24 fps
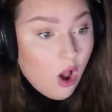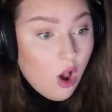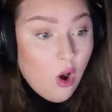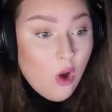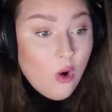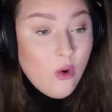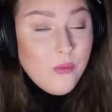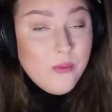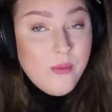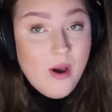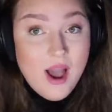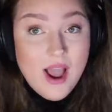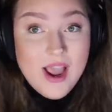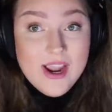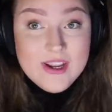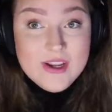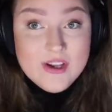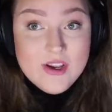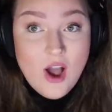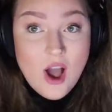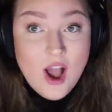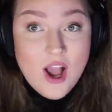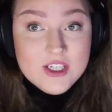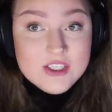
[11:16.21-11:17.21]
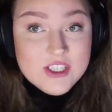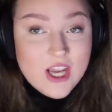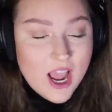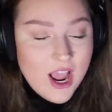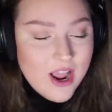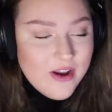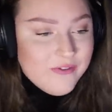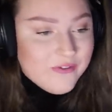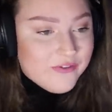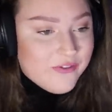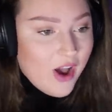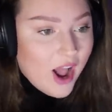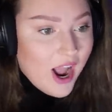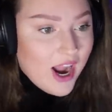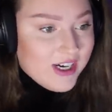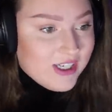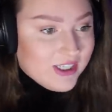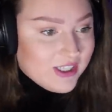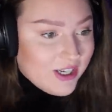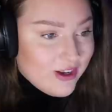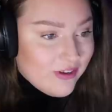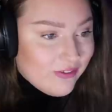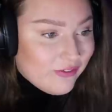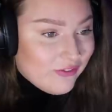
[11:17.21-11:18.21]
Oh my gosh, I
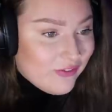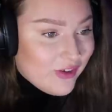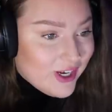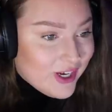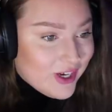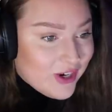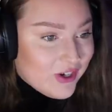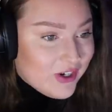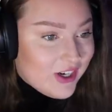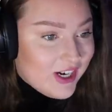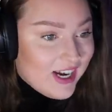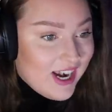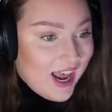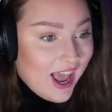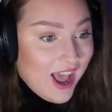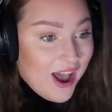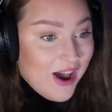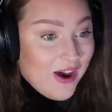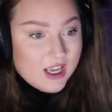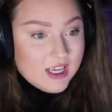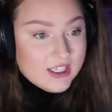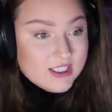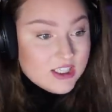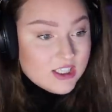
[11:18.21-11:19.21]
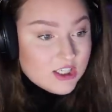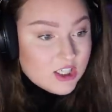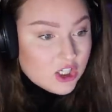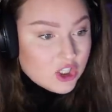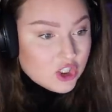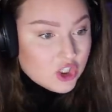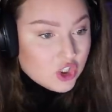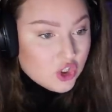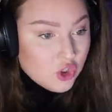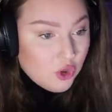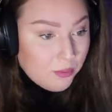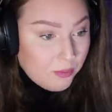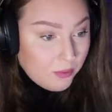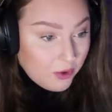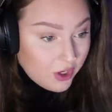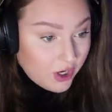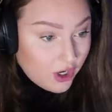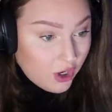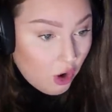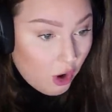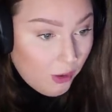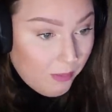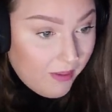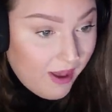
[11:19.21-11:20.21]
finally figured it out. Is this a
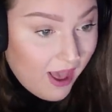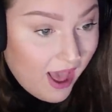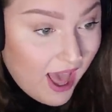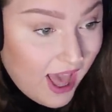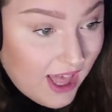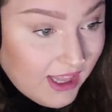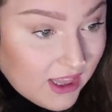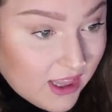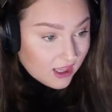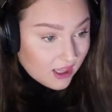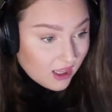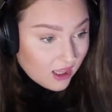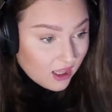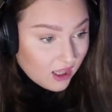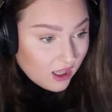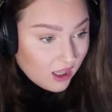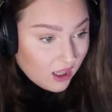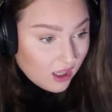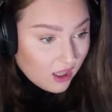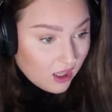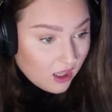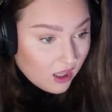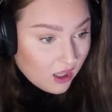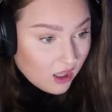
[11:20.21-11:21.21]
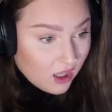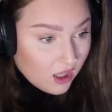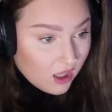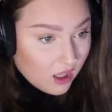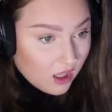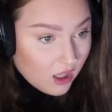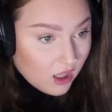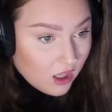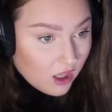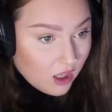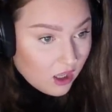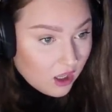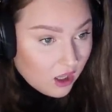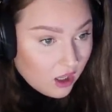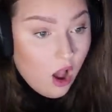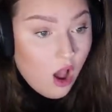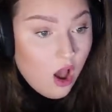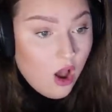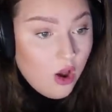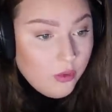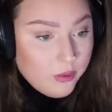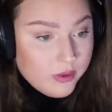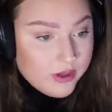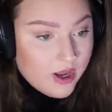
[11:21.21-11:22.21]
superhero path?
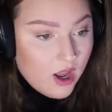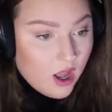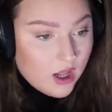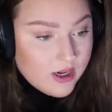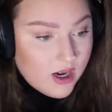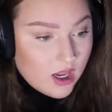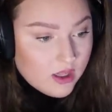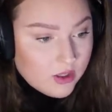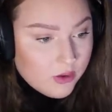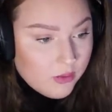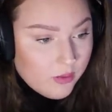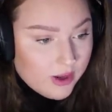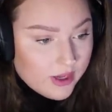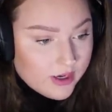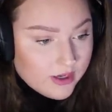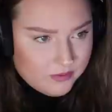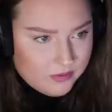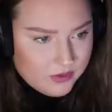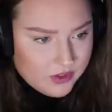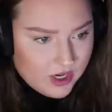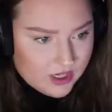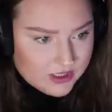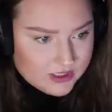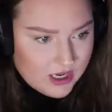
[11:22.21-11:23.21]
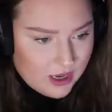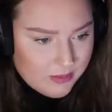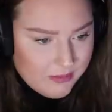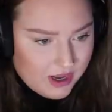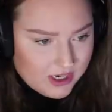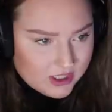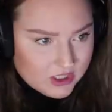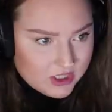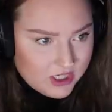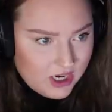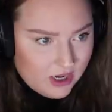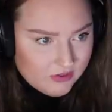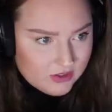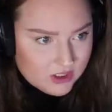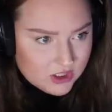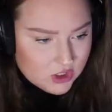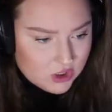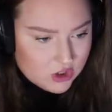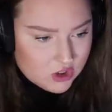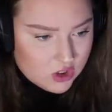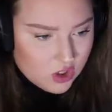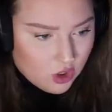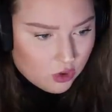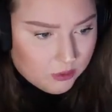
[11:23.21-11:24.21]
Oh, we got another one. You guys, I'm actually having
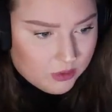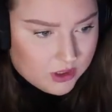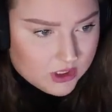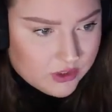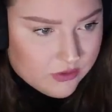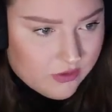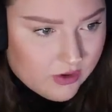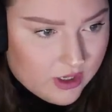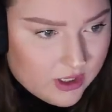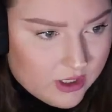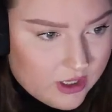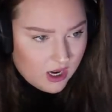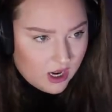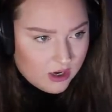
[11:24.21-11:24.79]
so much fun.